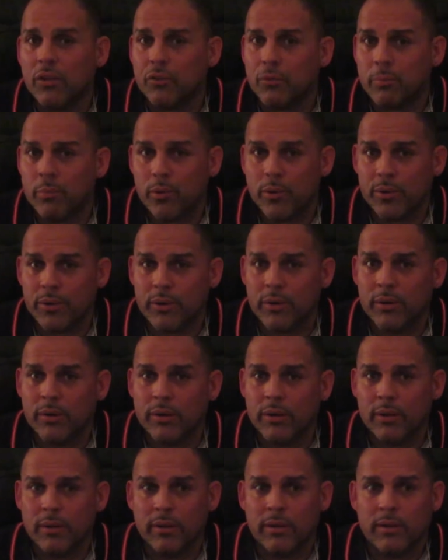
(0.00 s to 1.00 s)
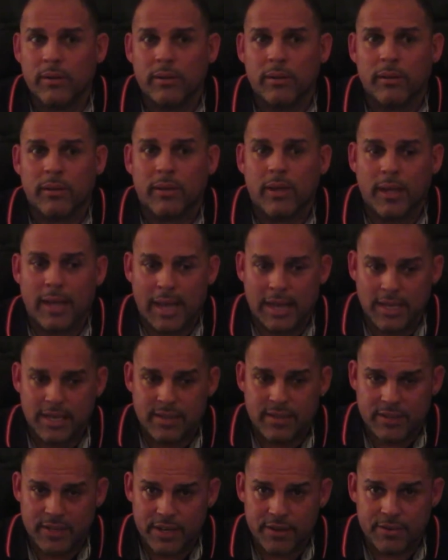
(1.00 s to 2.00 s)
sport, at
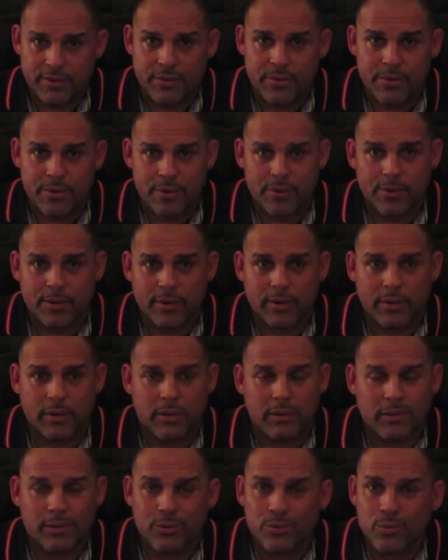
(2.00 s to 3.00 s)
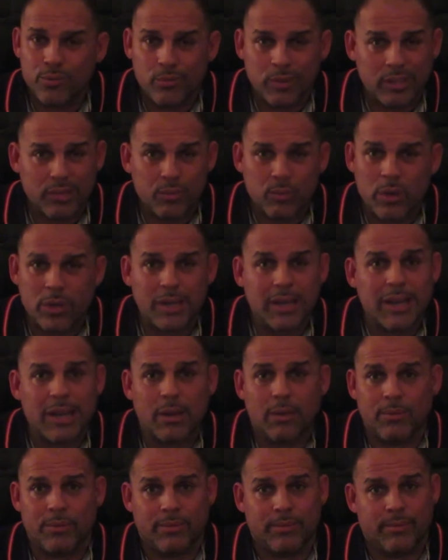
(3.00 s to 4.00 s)
least here in New York, it's 1 and out.